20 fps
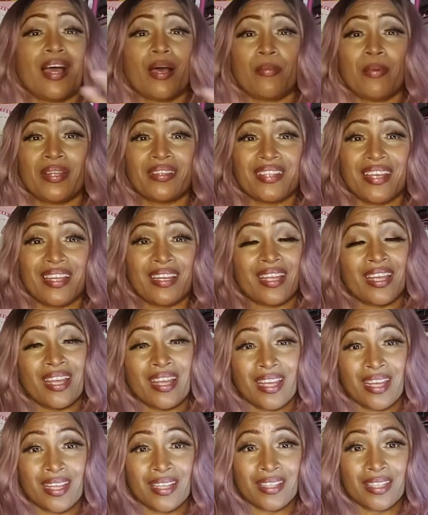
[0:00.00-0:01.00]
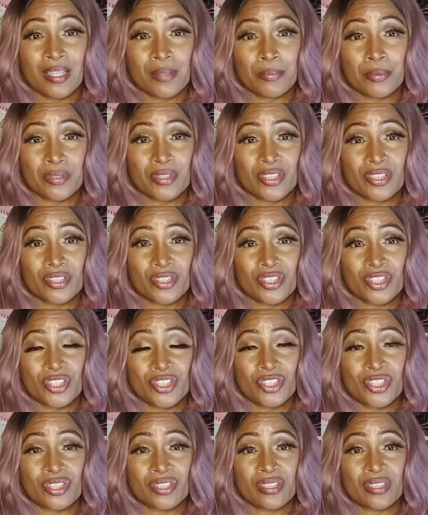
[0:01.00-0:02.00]
How about that? And keep your
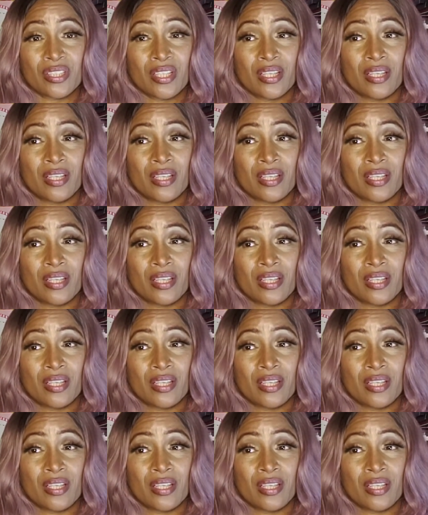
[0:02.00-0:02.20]
chichis.